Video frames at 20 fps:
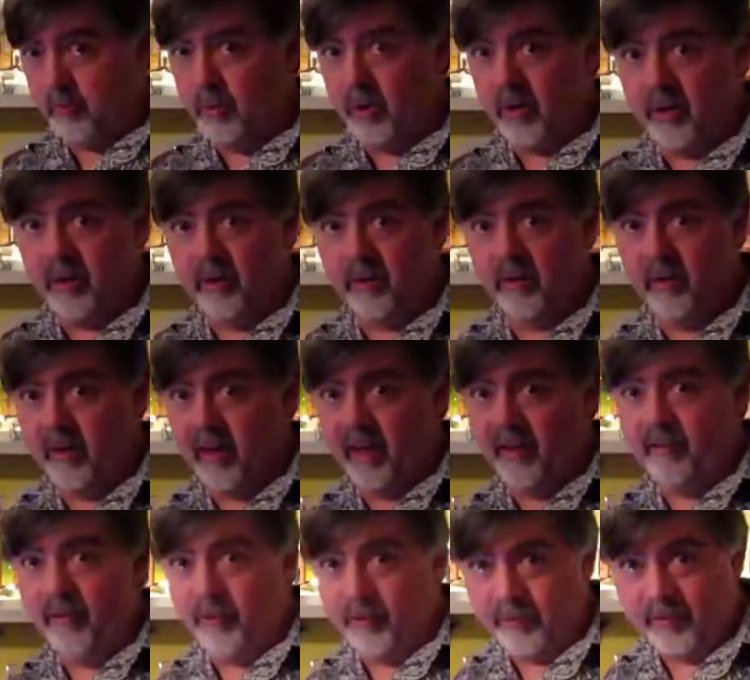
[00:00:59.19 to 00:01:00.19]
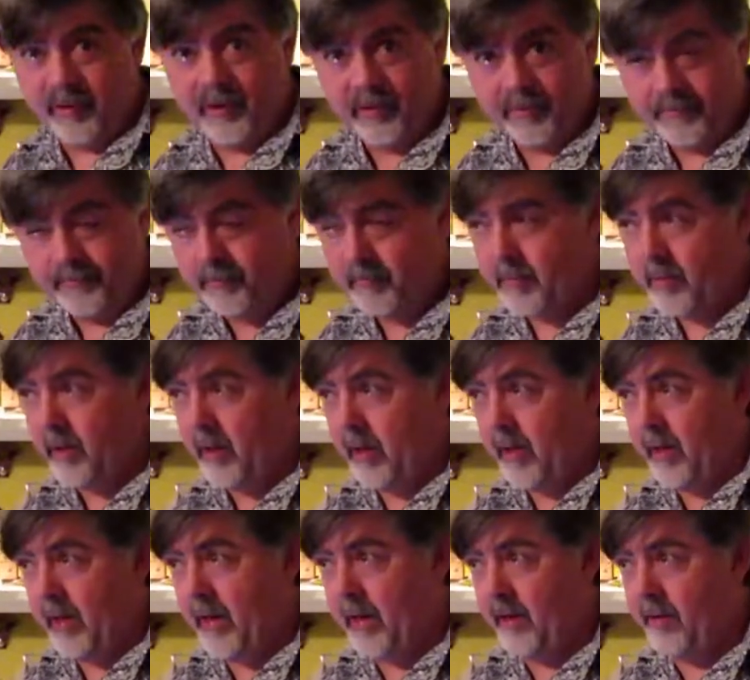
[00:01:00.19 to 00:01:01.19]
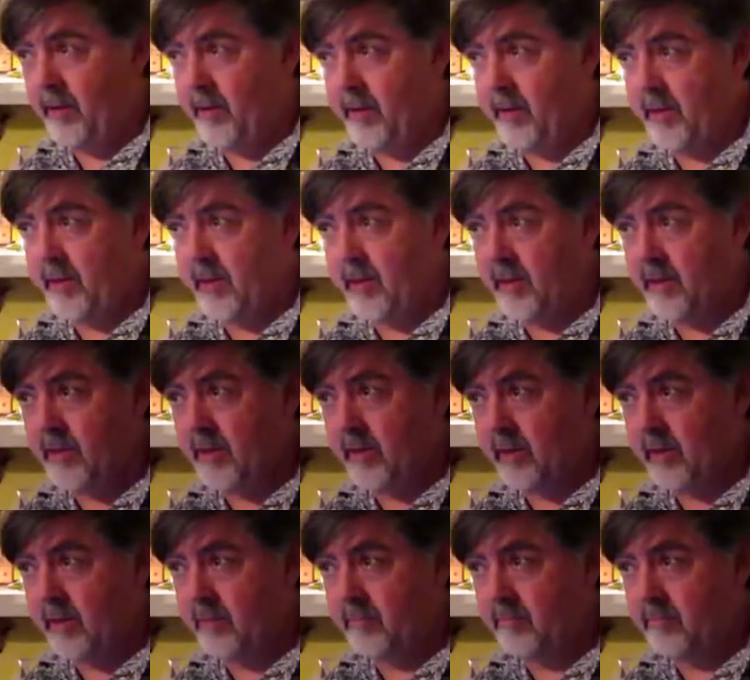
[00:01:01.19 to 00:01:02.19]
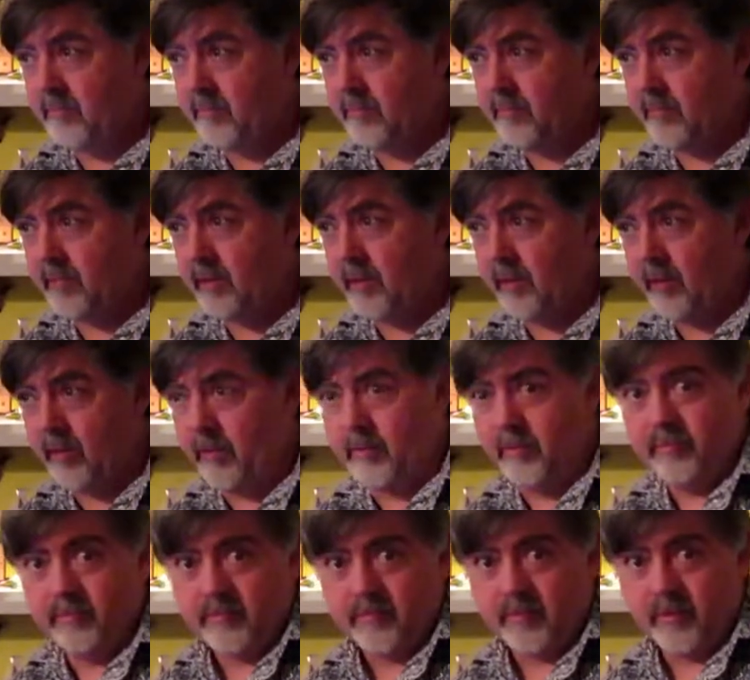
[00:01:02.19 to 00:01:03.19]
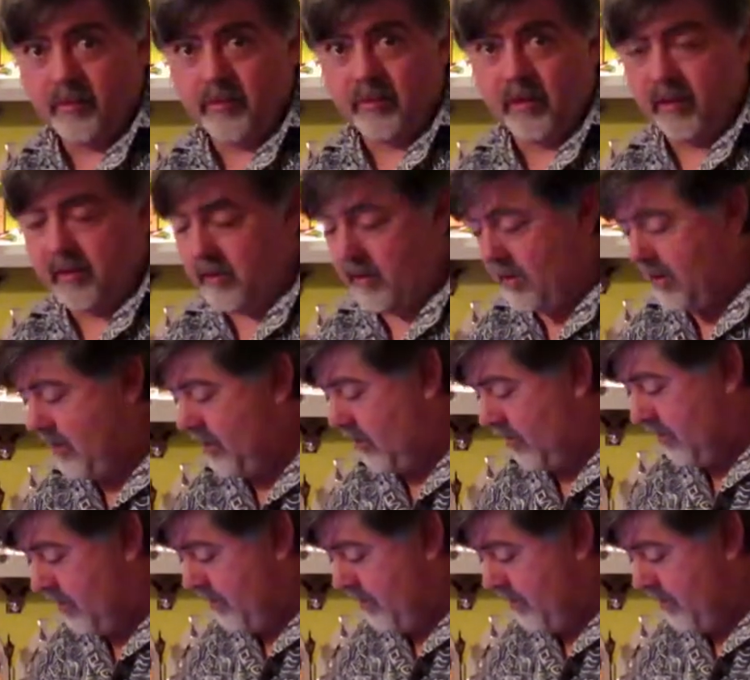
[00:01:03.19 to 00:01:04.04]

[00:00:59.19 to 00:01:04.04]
have been leveled in that area that, uh, you know, there's nothing there.